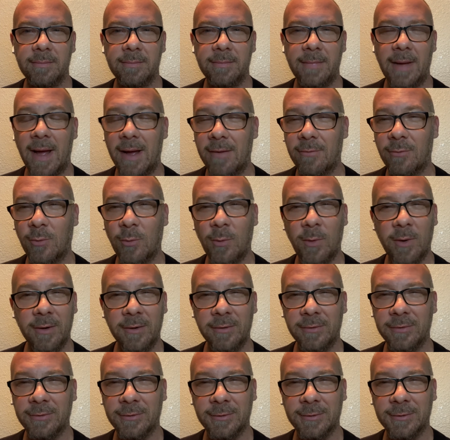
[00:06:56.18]
Have a
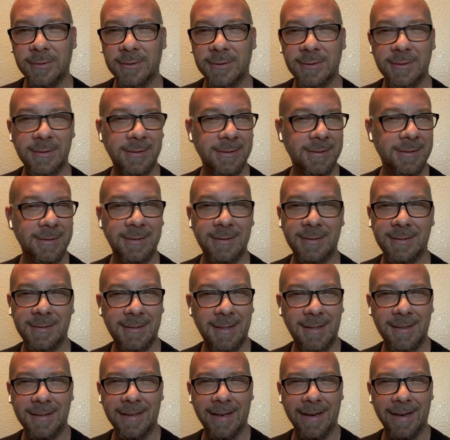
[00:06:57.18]
wonderful
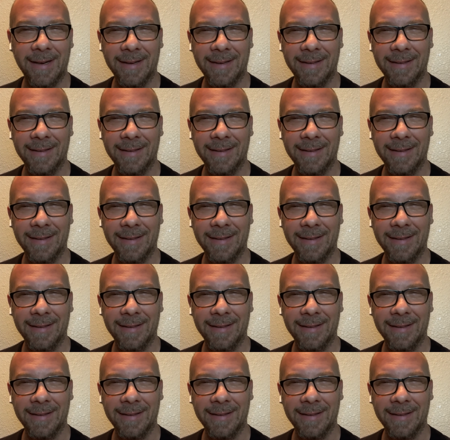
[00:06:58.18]
Sunday.